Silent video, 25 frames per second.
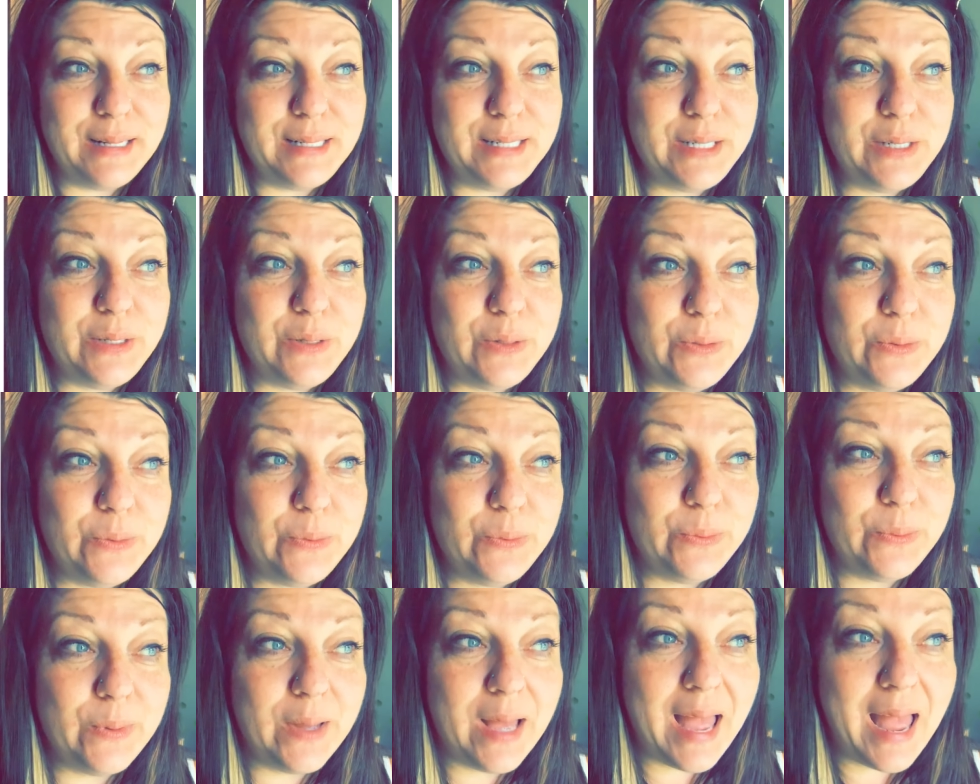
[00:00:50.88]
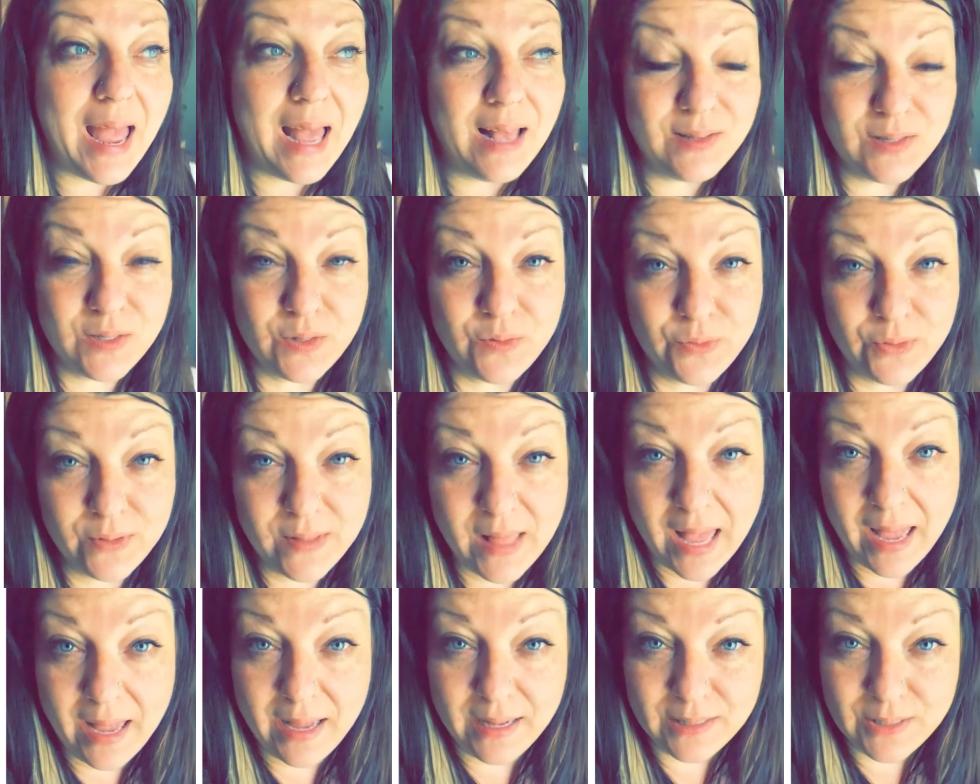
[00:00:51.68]
to ask for
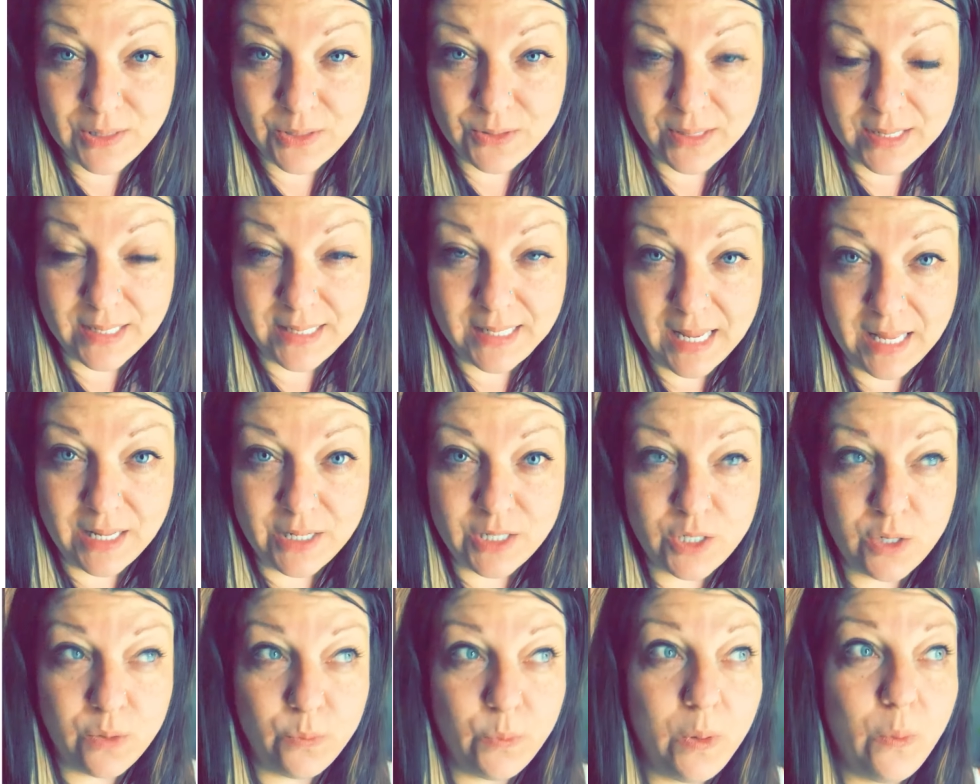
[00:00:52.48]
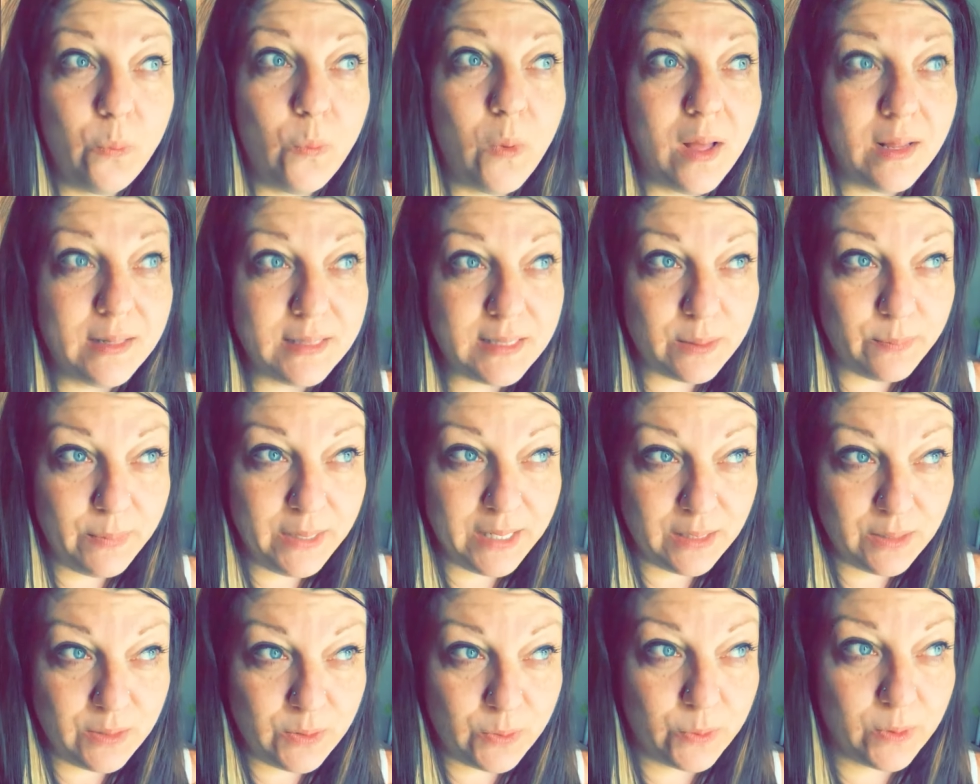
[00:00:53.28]
that extra attention. We want to
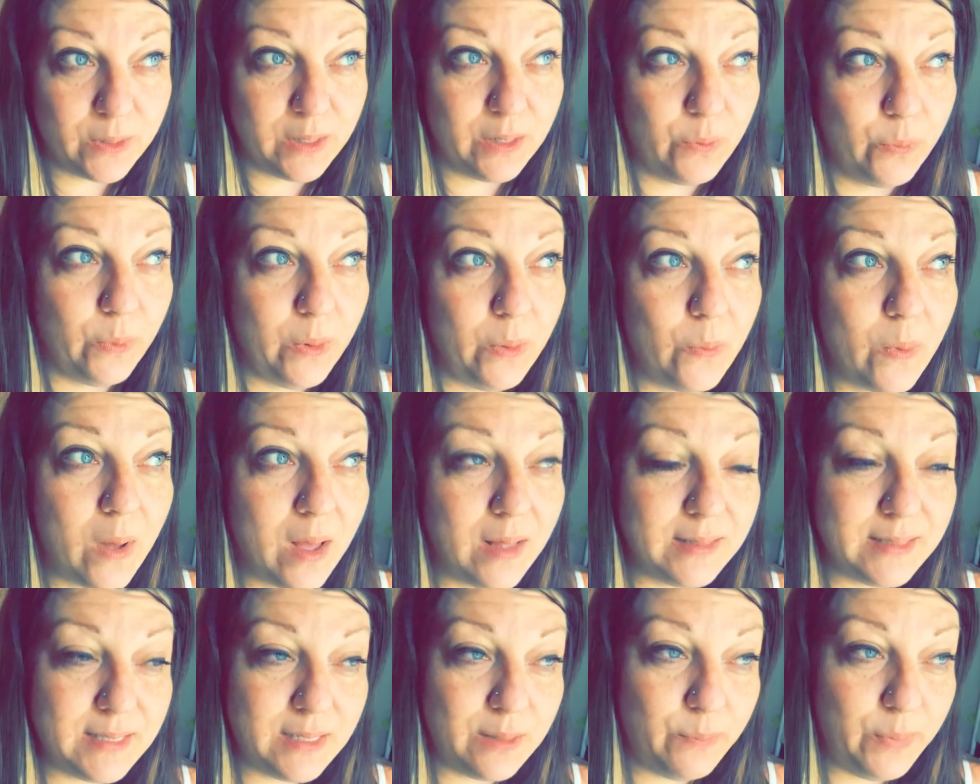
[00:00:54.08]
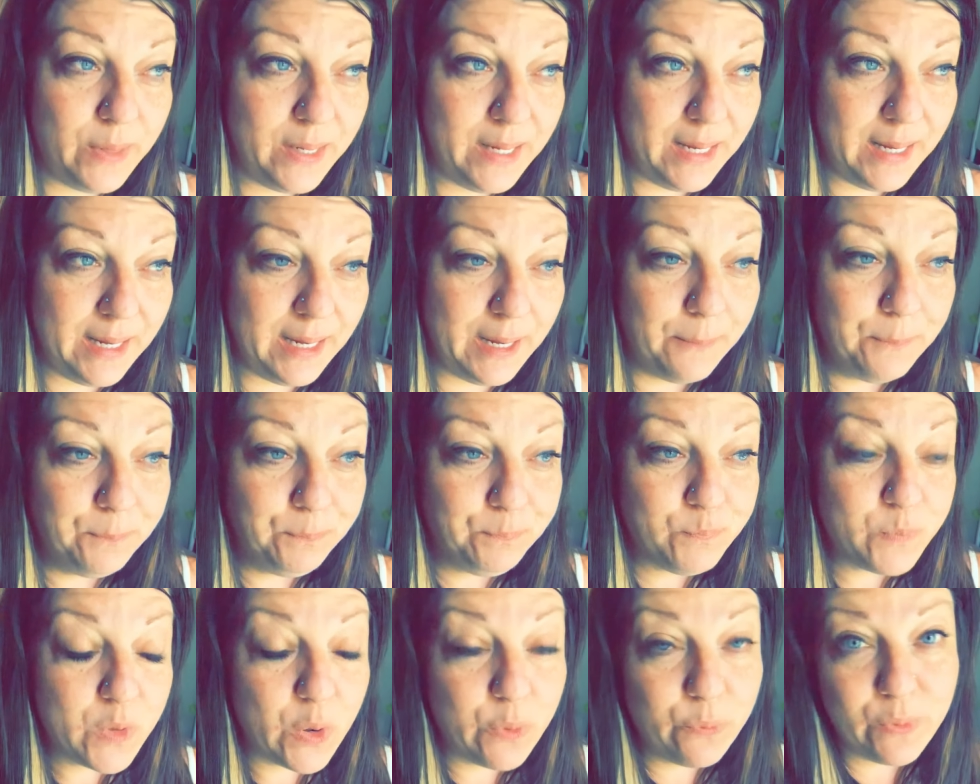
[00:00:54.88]
be adored. We want to be
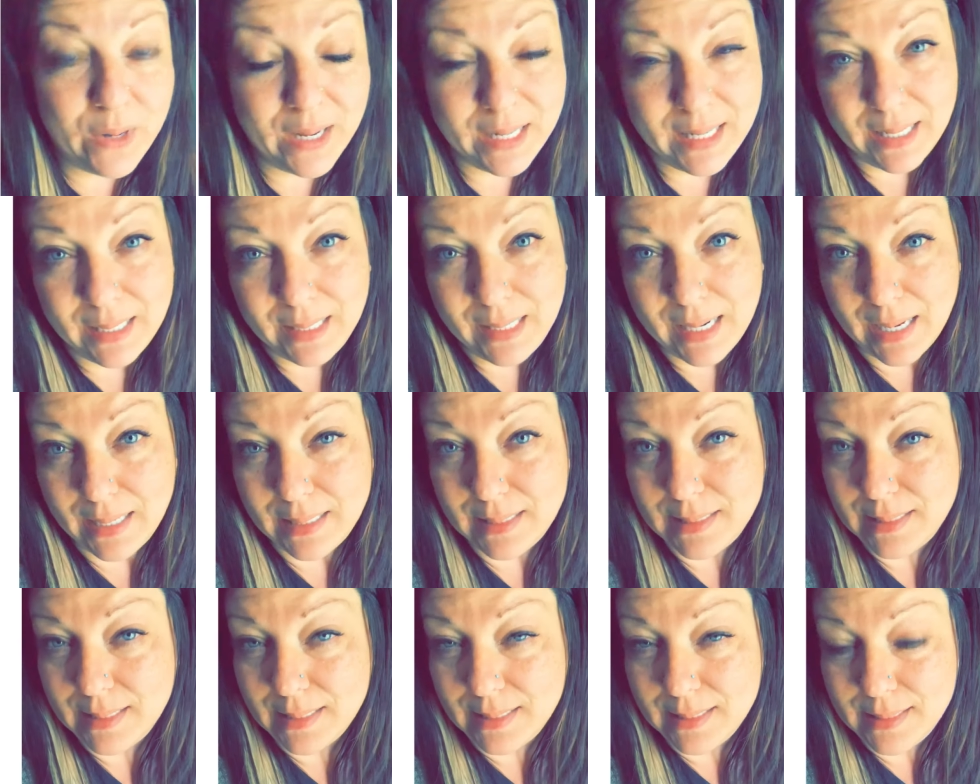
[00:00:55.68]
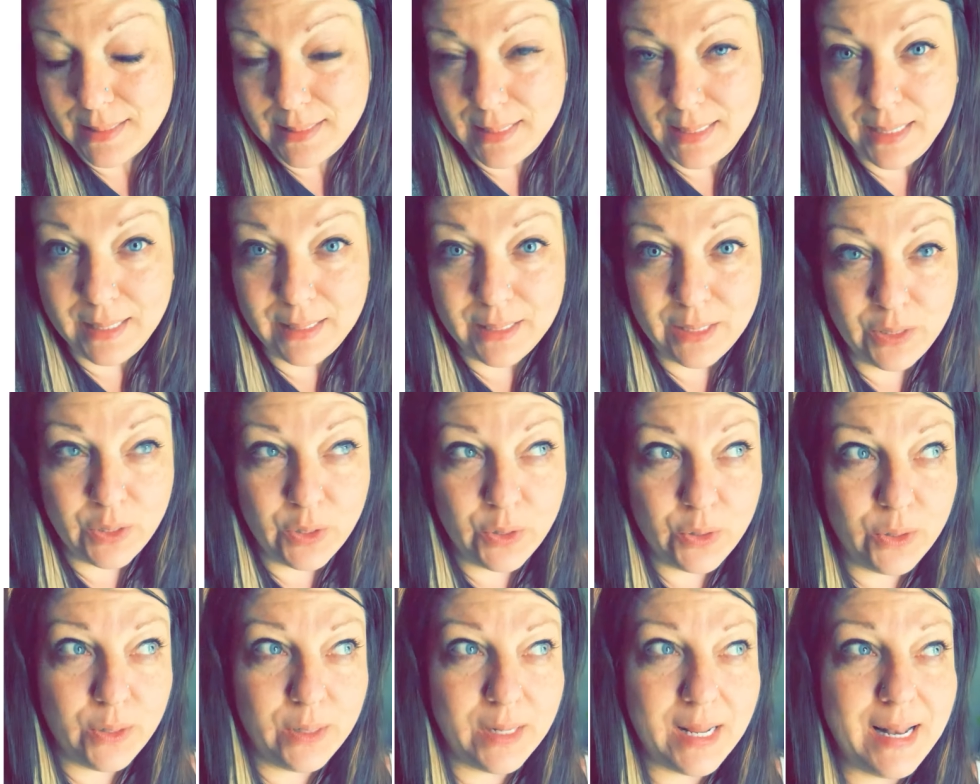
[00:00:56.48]
recognized and seen and
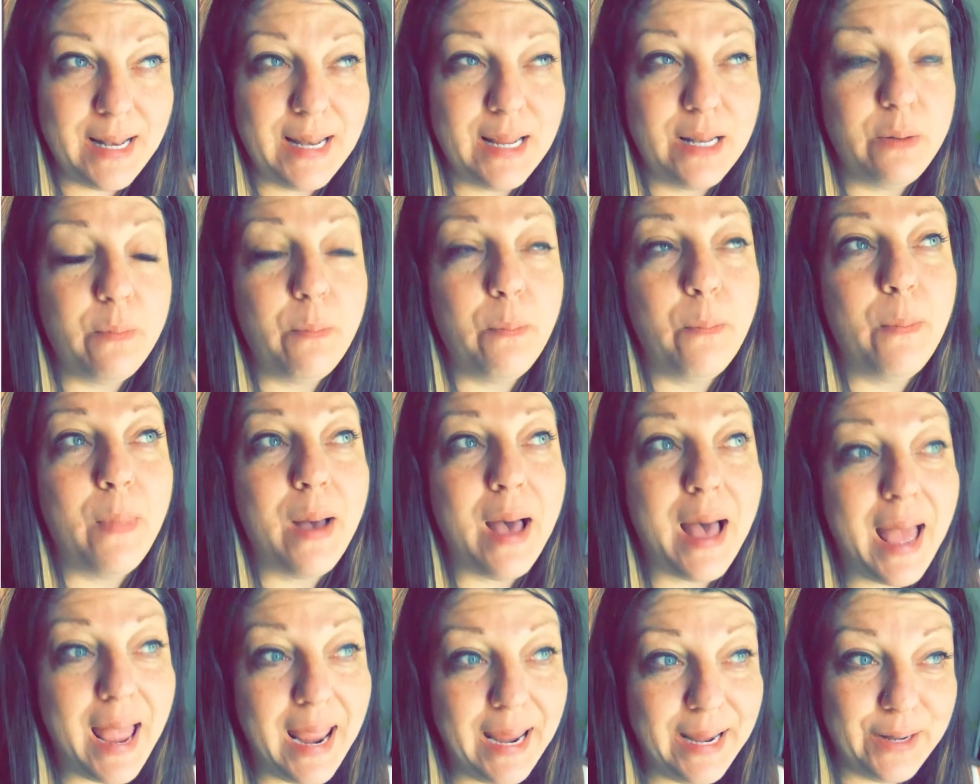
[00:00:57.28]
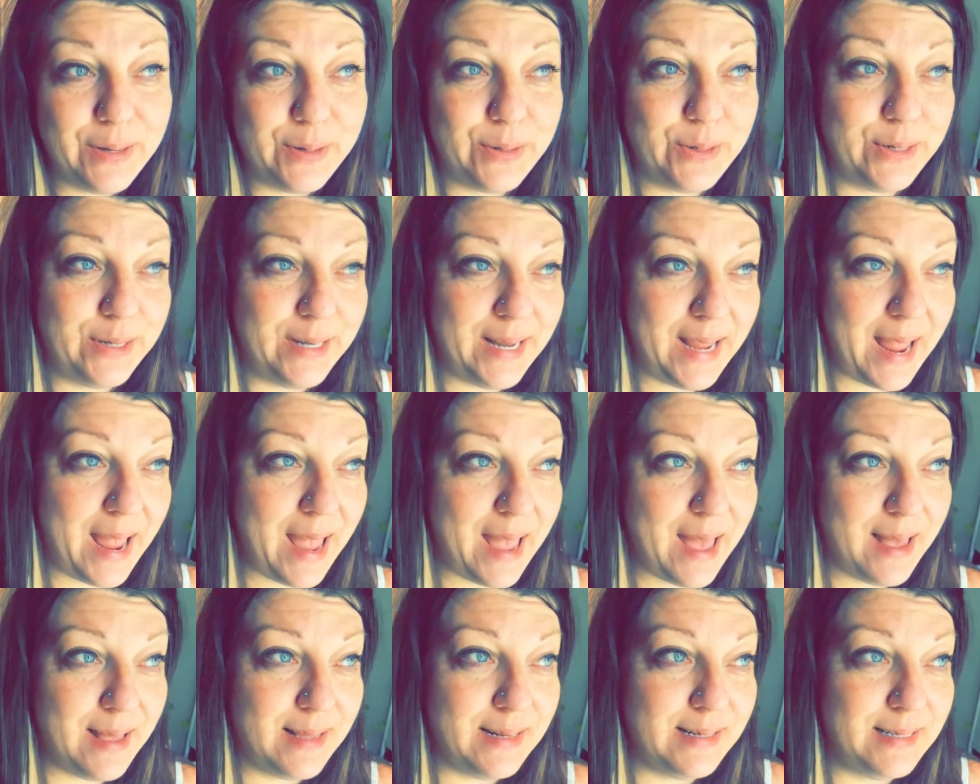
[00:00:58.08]
heard and admired
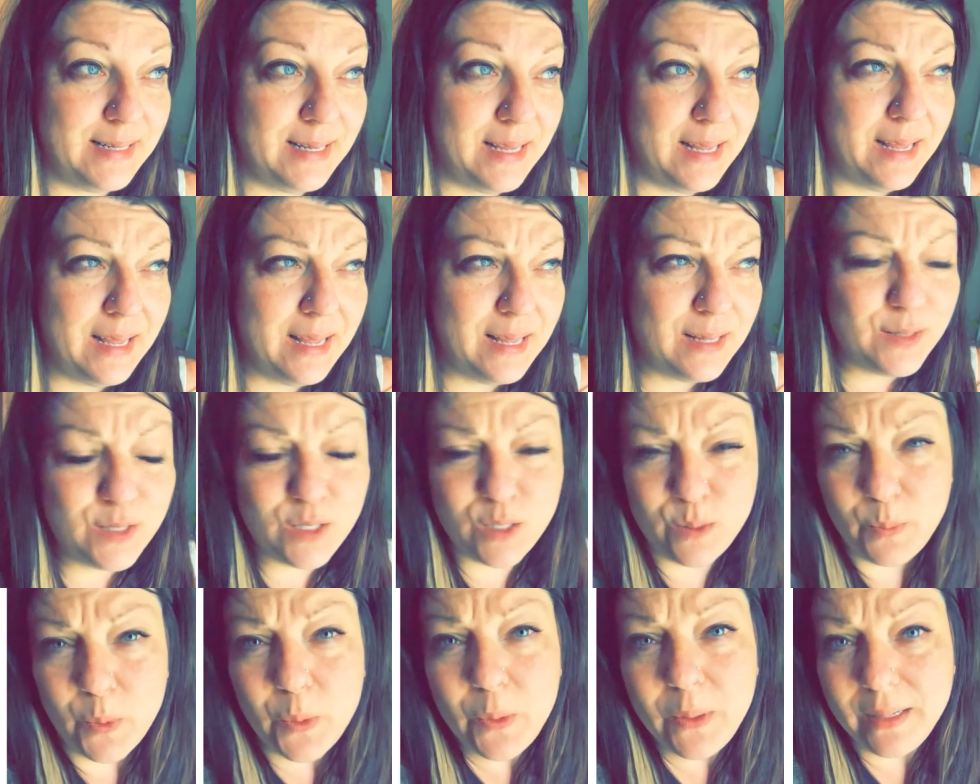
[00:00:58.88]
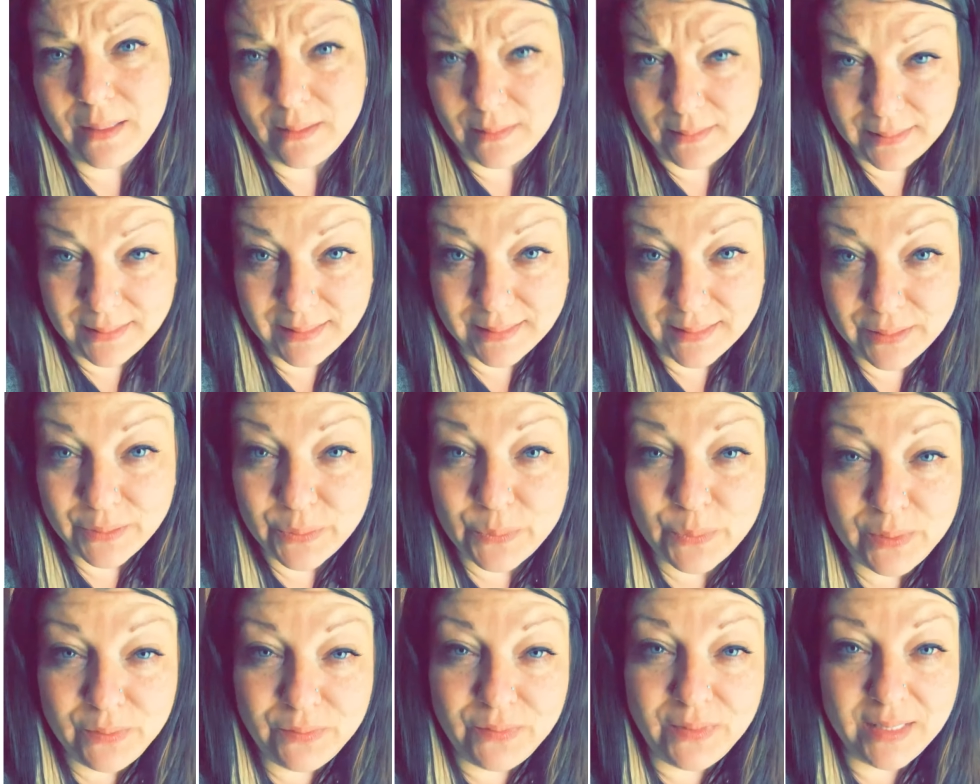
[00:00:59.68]
and spoiled
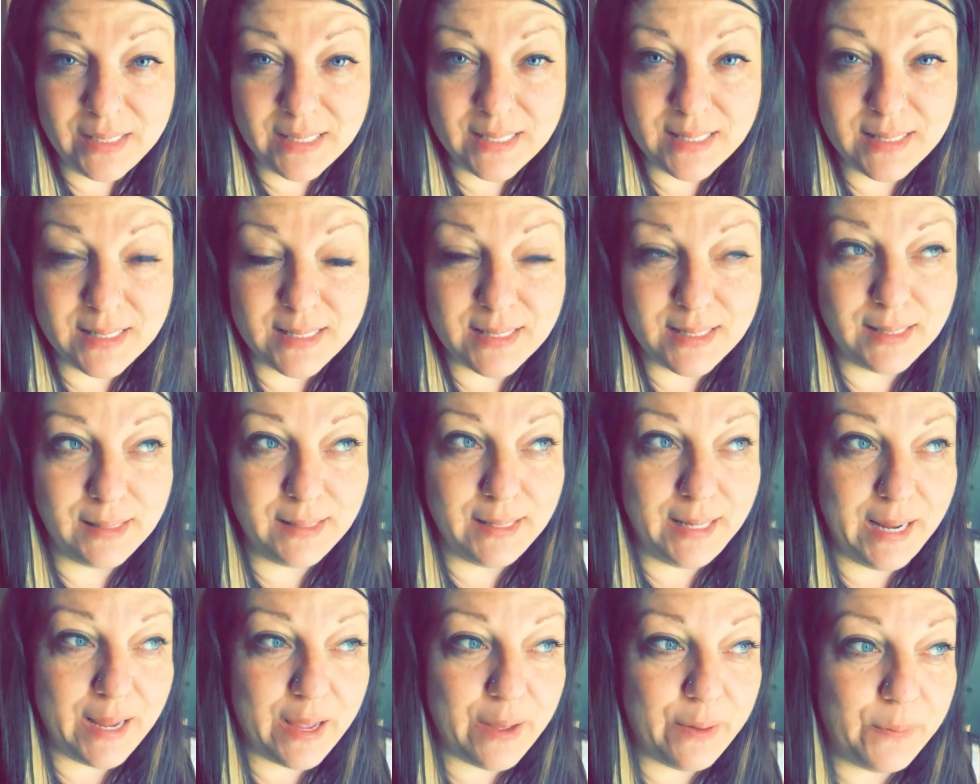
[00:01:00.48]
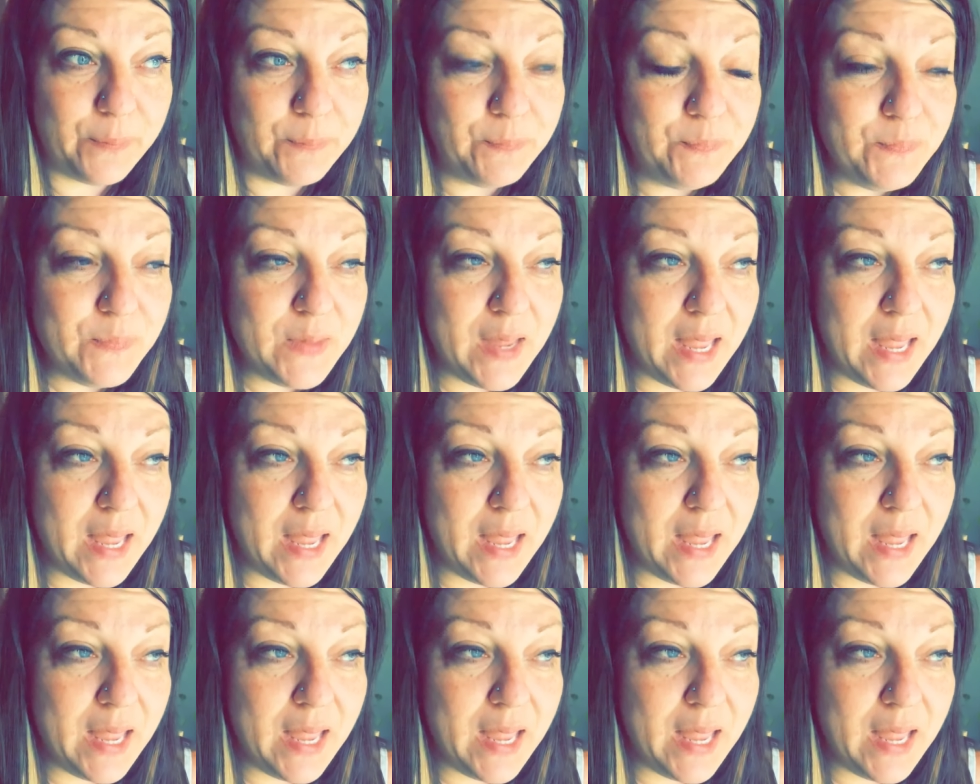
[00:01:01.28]
when Venus is in Leo.